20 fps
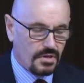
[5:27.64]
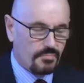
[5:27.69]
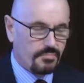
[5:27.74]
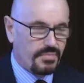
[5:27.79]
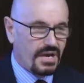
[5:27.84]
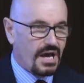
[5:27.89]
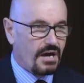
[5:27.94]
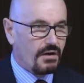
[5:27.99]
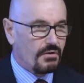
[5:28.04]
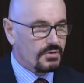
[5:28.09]

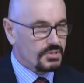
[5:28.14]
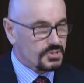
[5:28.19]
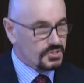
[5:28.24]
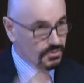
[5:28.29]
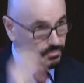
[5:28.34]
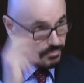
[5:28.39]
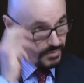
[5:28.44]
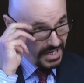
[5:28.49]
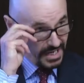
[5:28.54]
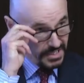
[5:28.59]
powers
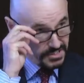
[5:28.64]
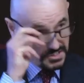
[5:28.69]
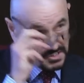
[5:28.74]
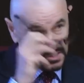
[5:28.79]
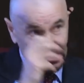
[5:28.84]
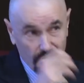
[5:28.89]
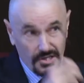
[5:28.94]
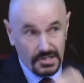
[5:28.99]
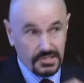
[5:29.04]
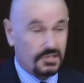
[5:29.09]
that we
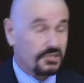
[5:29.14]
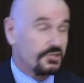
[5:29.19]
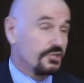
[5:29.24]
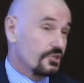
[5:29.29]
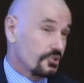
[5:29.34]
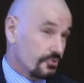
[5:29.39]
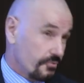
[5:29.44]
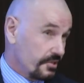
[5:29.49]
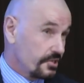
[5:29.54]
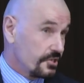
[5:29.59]
exercise are
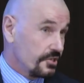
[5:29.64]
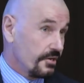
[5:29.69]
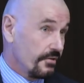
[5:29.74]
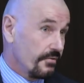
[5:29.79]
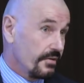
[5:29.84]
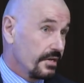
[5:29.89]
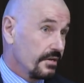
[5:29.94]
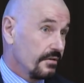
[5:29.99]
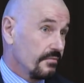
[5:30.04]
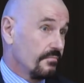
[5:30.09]

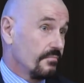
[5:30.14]
discretionary.